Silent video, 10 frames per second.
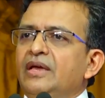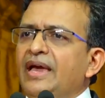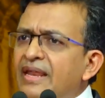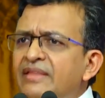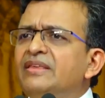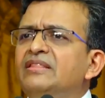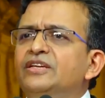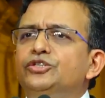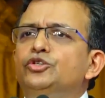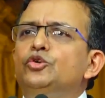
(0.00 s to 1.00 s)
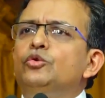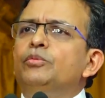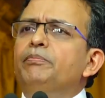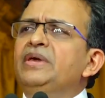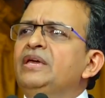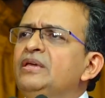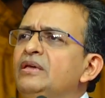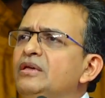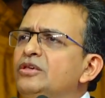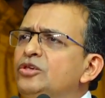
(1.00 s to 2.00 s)
Anything that you do, be
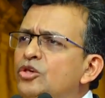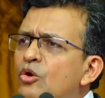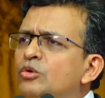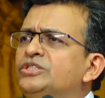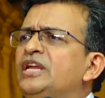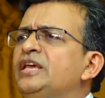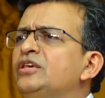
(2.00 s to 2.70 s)
hugely,